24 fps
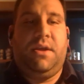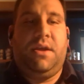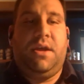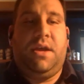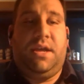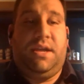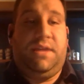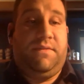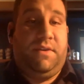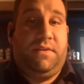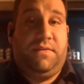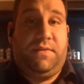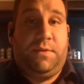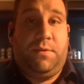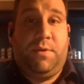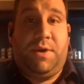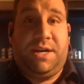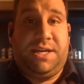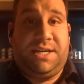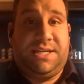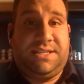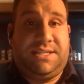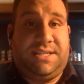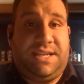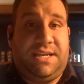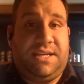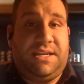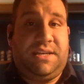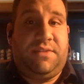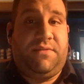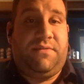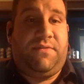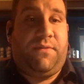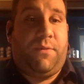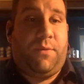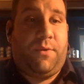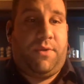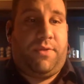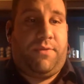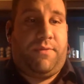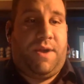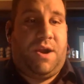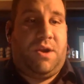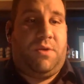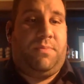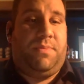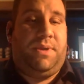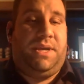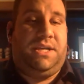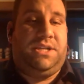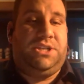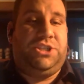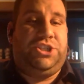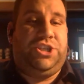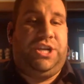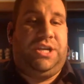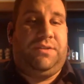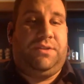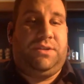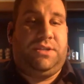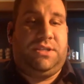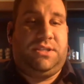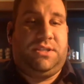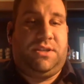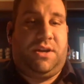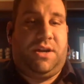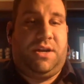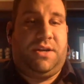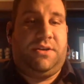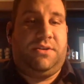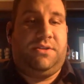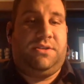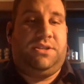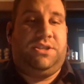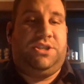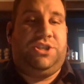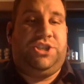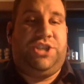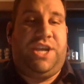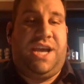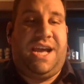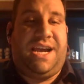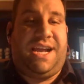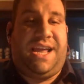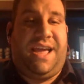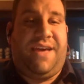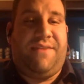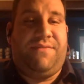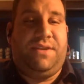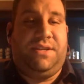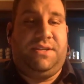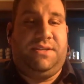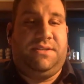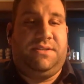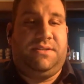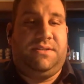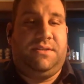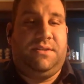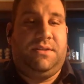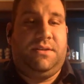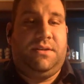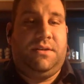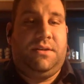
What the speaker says: Even if you want to extend to the fourth round picks, Jalen Saunders and Shaq Evans,